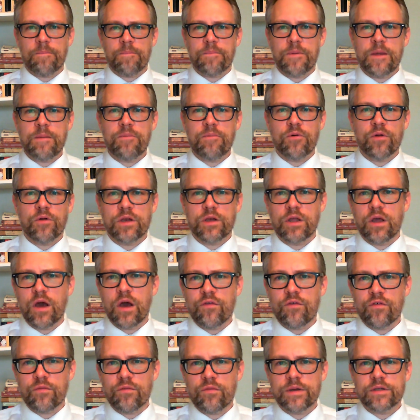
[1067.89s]
people in
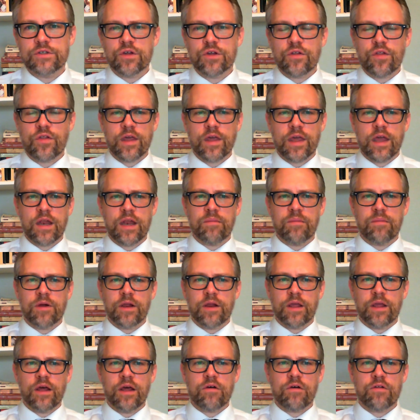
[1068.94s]
government, just like
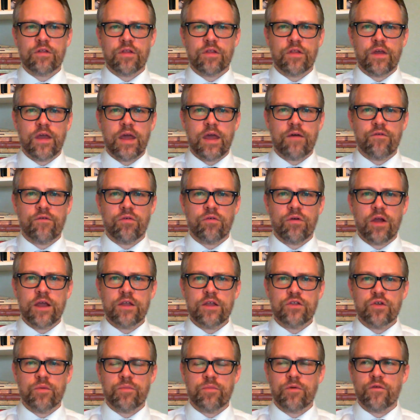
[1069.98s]
anybody else, they have a
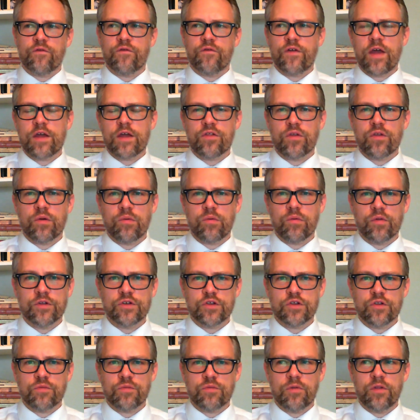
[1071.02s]
right to profess their
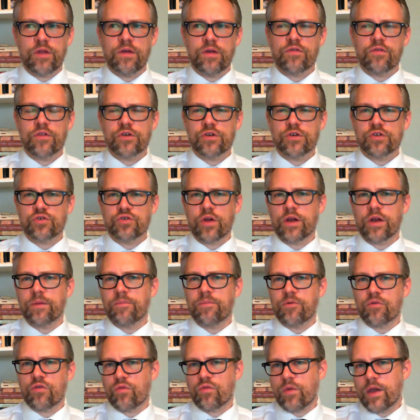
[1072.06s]
religious beliefs and to try to
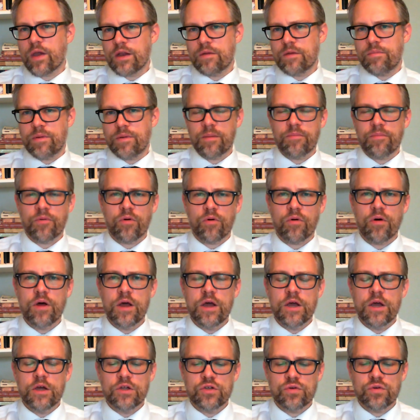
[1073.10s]
persuade people
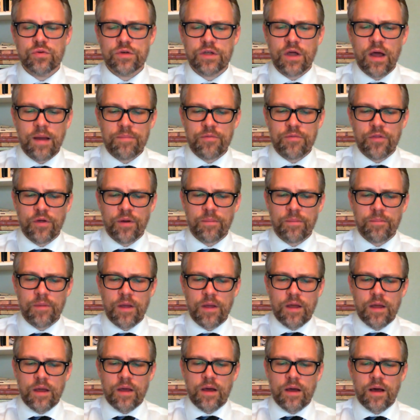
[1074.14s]
to adopt them.
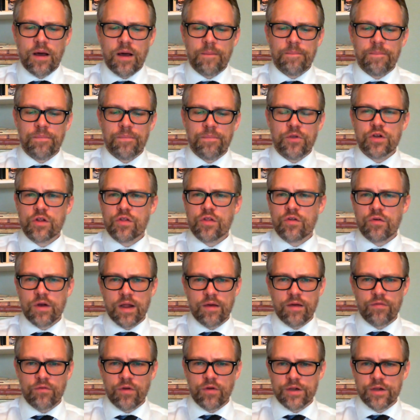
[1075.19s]
You just don't
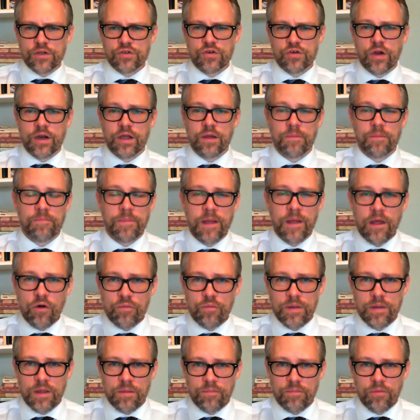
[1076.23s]
have the right to try to compel
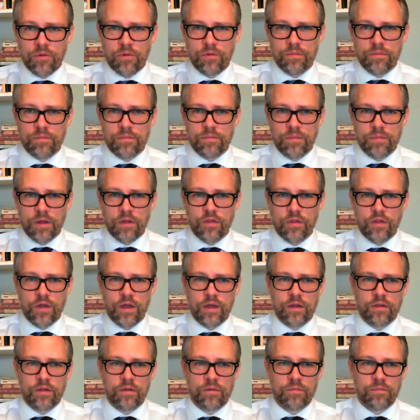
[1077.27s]
people by
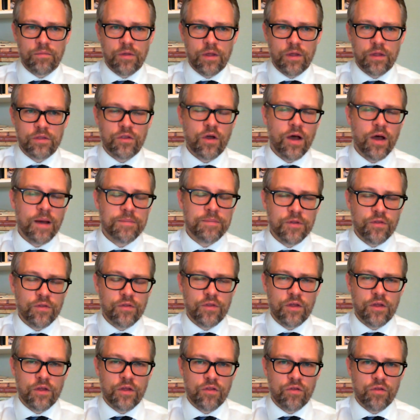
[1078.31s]
saying, adopt
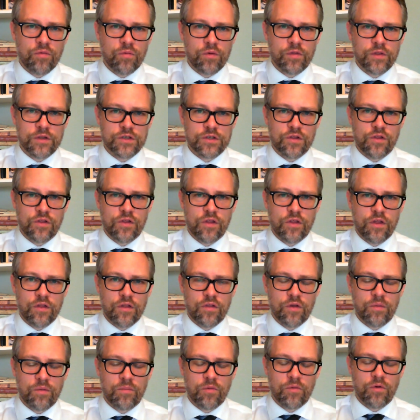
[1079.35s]
this religious
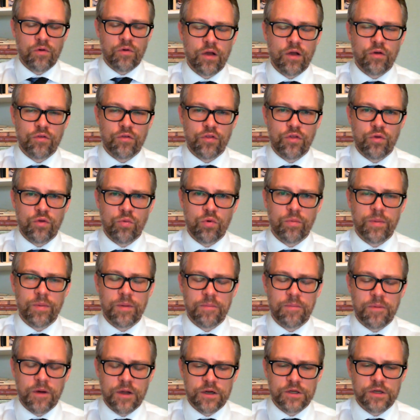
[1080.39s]
system else you will
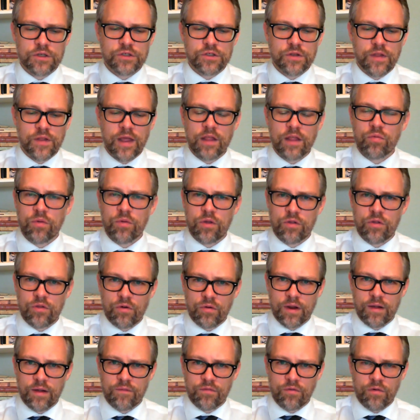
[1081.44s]
be punished. That's what you
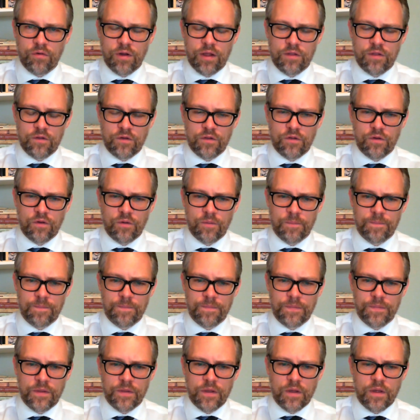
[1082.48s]
don't have the right to do.
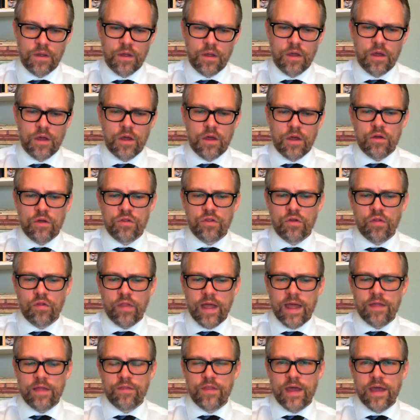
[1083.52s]
So
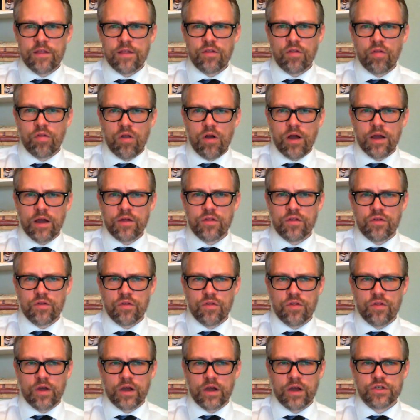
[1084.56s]
that's Locke's
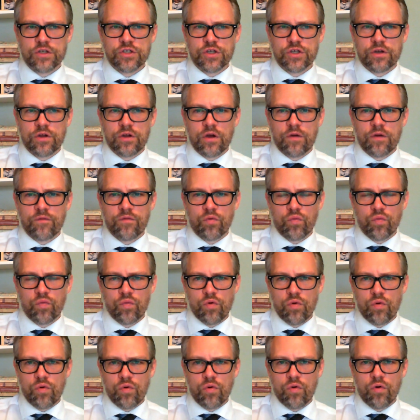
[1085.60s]
discussion of the
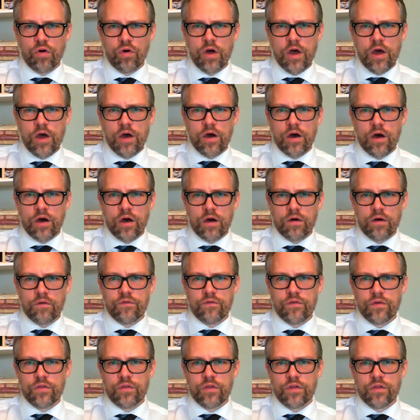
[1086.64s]
role
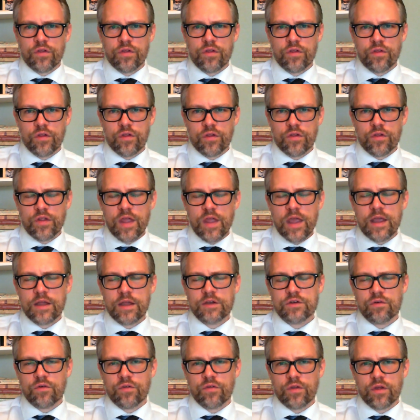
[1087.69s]
of the
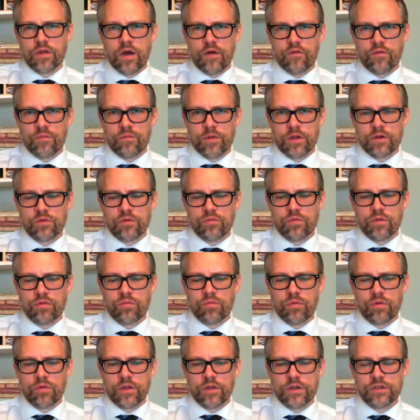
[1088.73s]
state or the government with
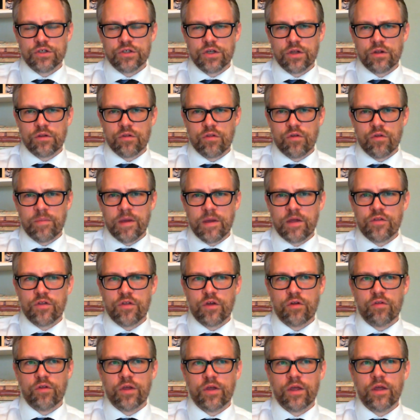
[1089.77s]
religion. So
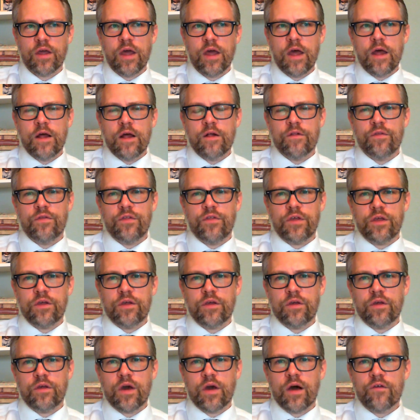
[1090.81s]
basically,
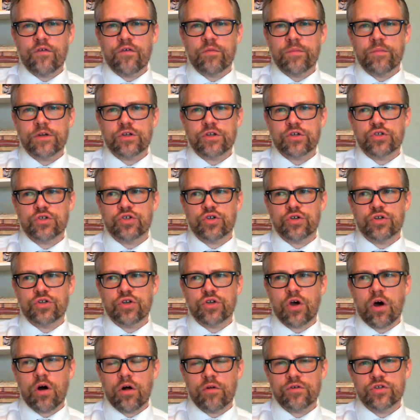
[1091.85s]
the government should
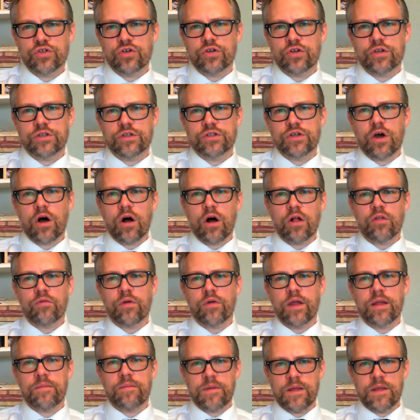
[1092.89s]

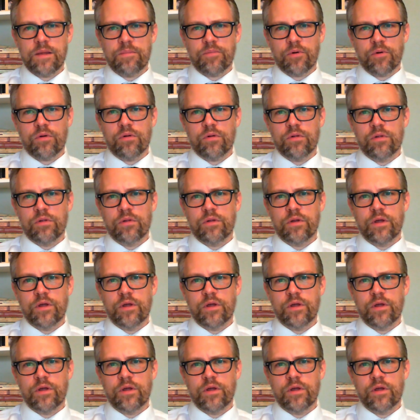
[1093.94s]
tolerate people